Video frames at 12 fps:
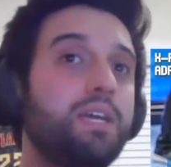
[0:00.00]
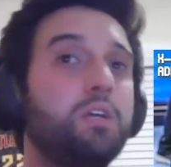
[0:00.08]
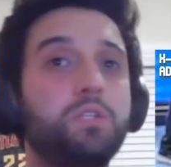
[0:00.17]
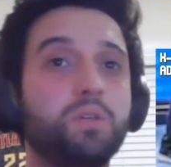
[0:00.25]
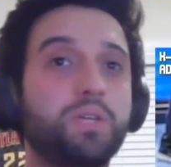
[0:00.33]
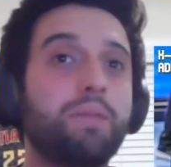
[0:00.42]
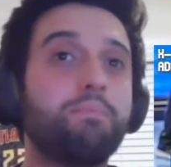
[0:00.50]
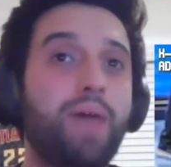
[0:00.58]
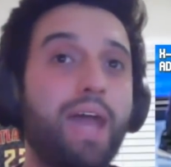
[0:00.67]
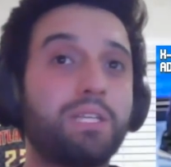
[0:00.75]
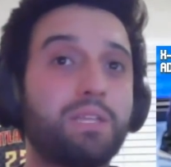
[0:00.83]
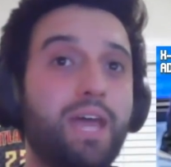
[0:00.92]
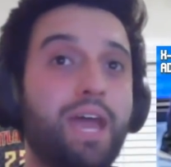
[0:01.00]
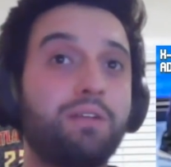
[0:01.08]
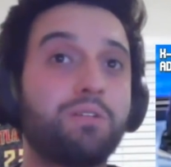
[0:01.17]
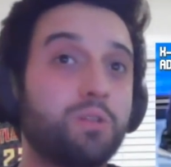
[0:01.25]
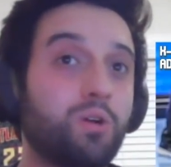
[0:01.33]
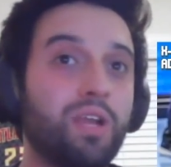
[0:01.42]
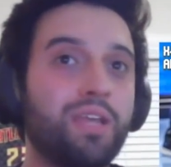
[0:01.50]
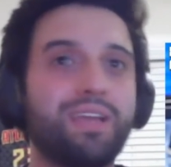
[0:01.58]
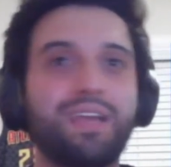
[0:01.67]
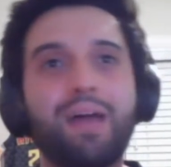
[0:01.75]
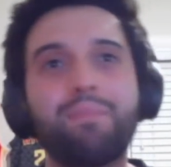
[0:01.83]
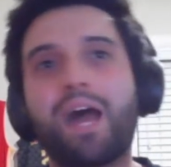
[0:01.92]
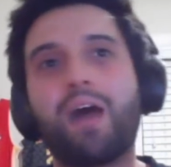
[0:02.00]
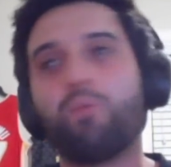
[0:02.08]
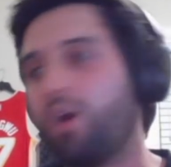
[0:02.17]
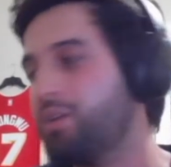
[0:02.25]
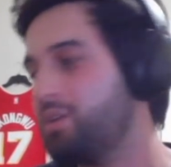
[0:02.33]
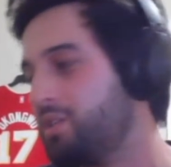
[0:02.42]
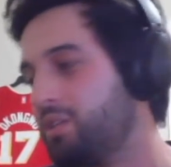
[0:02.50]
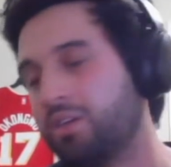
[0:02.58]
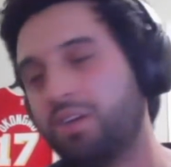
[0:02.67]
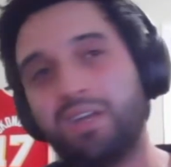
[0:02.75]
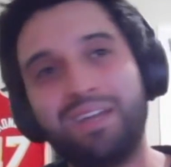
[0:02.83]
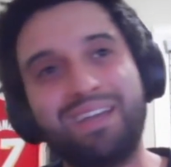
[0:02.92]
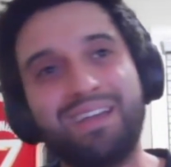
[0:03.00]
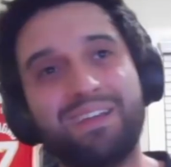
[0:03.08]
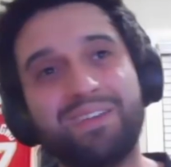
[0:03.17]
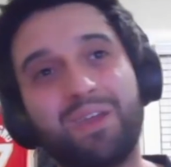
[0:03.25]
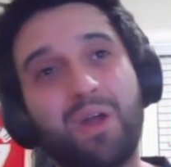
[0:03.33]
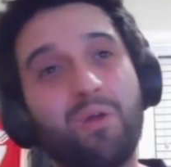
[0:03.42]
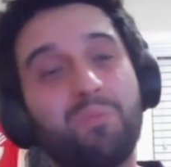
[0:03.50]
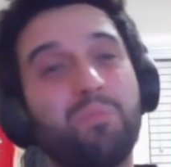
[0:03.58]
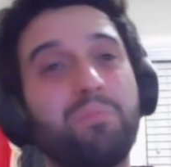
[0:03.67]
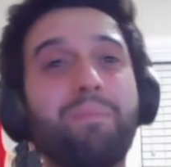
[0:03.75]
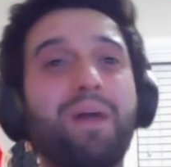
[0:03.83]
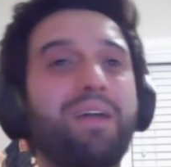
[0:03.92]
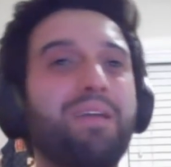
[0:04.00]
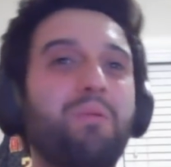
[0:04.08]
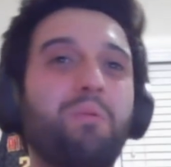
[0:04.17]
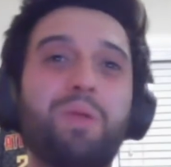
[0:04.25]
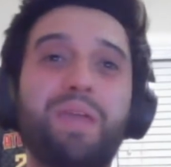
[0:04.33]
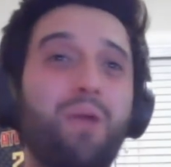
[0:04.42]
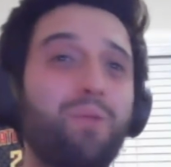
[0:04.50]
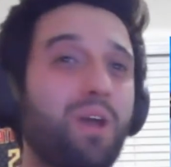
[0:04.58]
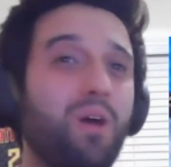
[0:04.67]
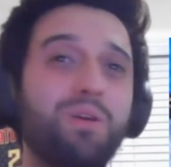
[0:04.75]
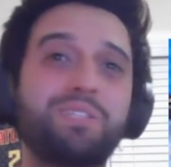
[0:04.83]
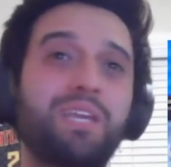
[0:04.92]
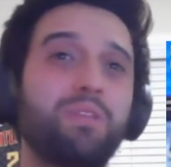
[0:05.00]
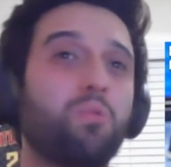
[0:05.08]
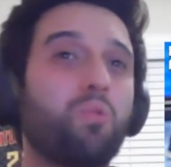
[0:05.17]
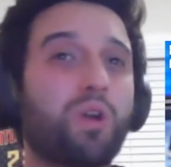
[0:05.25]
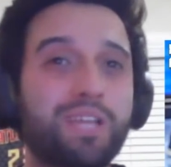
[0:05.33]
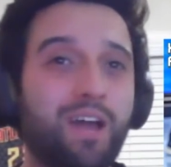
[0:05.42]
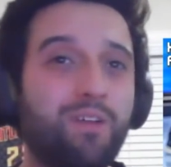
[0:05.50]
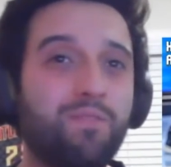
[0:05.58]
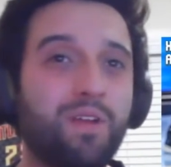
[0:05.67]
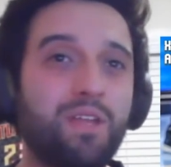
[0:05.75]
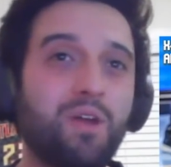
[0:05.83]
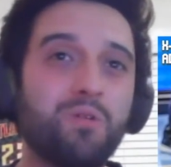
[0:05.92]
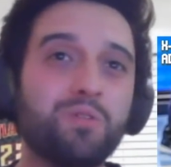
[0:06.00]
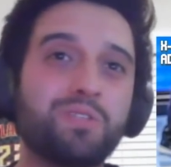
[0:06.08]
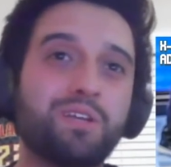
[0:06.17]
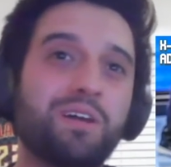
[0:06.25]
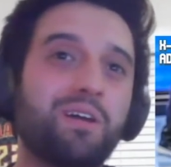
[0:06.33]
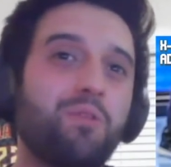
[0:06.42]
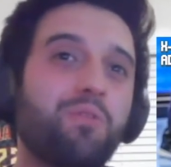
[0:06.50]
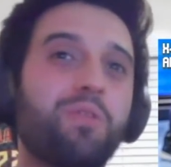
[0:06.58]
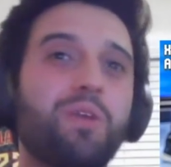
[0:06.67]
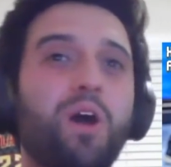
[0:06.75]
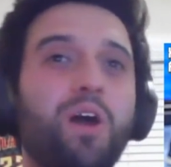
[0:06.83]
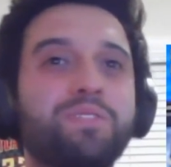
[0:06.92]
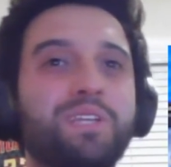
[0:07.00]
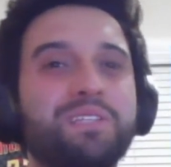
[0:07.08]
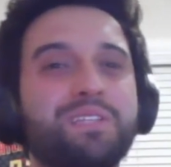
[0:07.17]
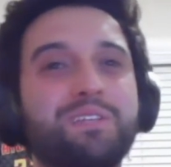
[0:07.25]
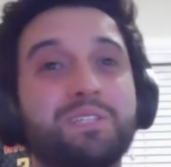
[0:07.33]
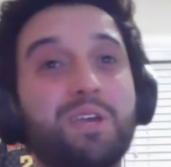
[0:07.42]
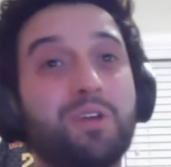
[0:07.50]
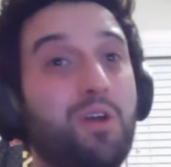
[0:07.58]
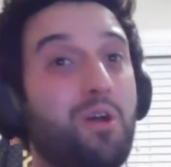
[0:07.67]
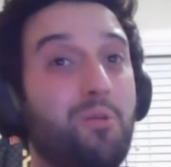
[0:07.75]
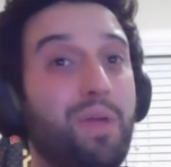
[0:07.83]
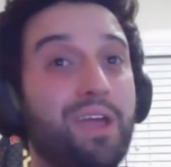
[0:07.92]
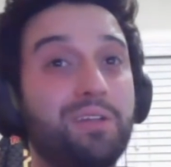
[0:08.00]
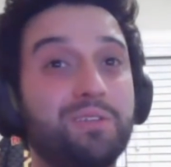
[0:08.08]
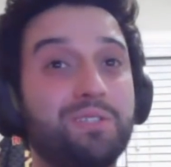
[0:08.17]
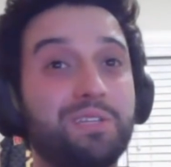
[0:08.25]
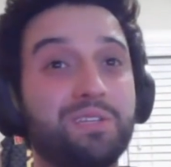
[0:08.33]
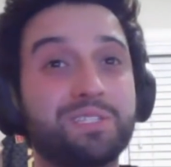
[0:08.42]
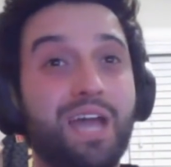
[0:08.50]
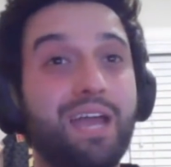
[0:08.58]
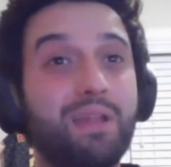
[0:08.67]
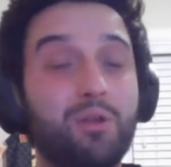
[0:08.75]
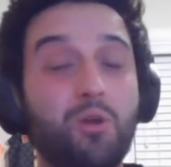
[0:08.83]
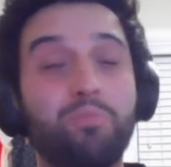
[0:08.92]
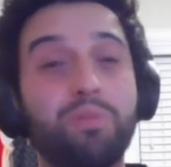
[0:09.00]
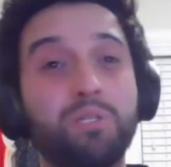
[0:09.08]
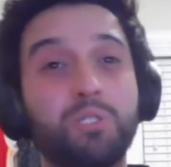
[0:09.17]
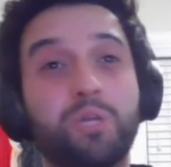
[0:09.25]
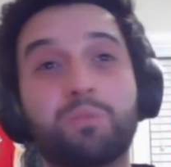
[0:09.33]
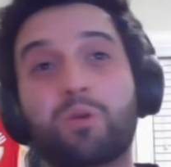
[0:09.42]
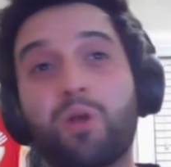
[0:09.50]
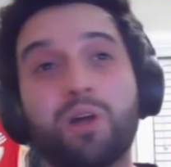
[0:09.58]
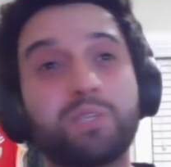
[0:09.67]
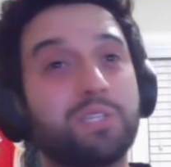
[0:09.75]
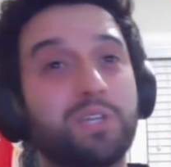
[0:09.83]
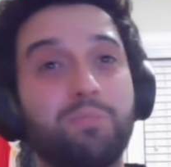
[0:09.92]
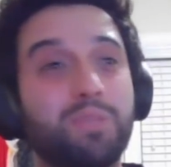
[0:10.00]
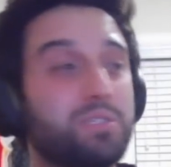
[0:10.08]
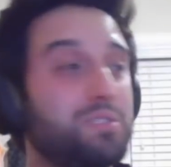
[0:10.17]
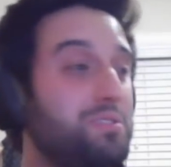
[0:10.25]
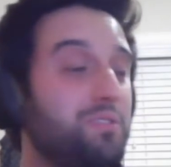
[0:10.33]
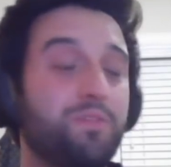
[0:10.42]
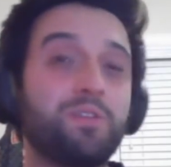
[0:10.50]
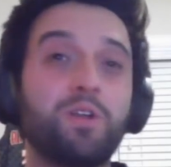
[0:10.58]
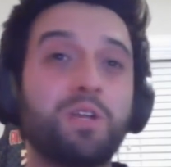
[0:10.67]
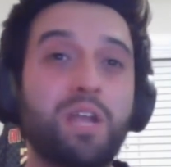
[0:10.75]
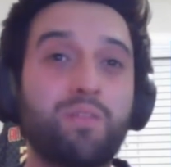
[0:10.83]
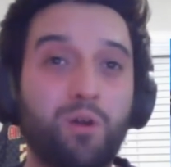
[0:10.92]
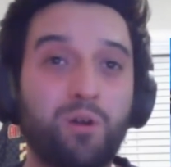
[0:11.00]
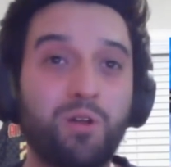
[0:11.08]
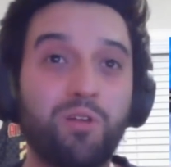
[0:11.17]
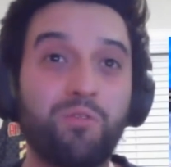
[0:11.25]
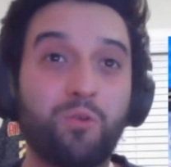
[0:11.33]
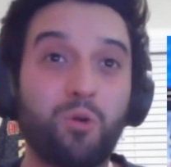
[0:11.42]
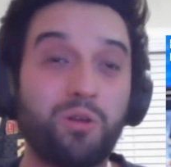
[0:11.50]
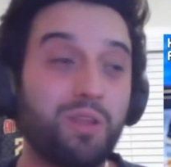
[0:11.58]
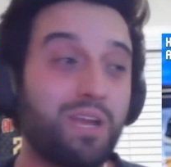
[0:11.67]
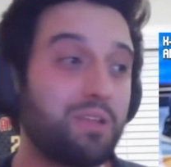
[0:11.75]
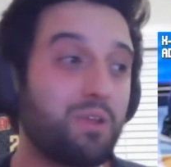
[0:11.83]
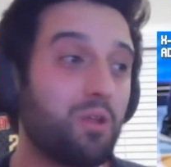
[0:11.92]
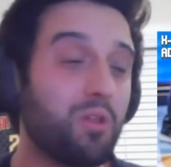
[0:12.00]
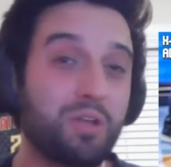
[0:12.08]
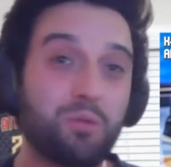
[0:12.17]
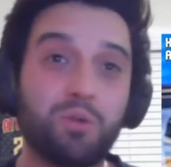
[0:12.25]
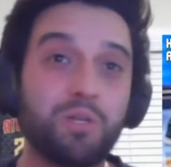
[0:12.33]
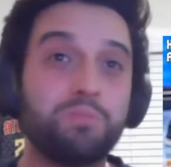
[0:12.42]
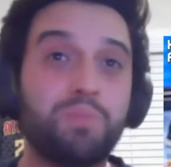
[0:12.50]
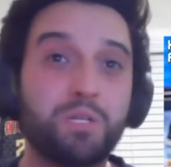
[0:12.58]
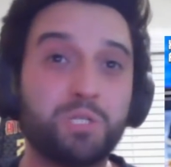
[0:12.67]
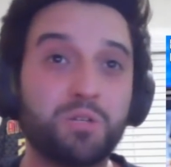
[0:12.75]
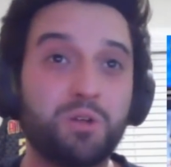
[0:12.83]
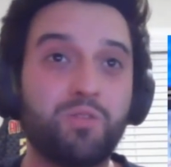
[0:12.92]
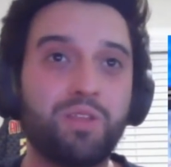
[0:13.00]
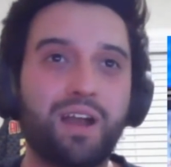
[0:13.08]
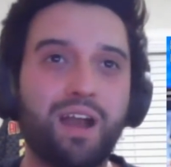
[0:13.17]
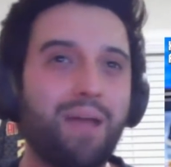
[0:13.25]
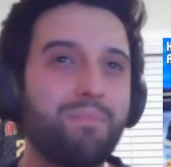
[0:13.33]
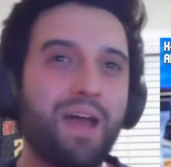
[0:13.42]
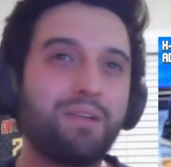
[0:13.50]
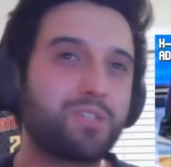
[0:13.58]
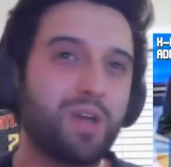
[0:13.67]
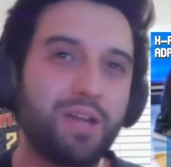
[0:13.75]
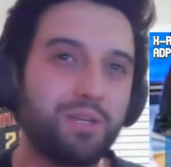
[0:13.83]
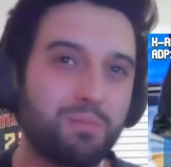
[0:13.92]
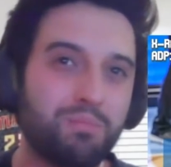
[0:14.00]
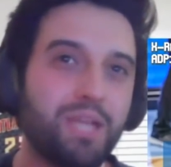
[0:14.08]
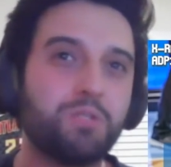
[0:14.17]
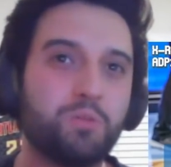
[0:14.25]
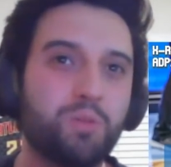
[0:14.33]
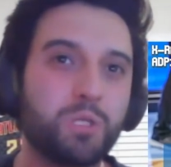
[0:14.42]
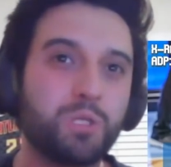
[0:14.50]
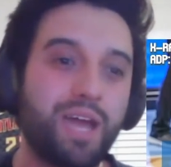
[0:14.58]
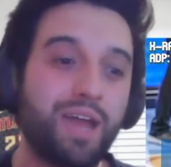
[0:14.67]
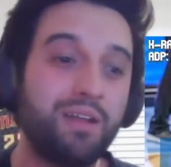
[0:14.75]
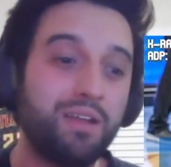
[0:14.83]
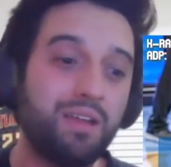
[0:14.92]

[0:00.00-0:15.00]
to get back to that degree. And I'm not one to, we always see the workout videos over the offseason and just like, oh man, you see this guy in an open gym crossing up this defender you never heard of, or like, look at what he's benching over there. I'm not trying to make too much of that.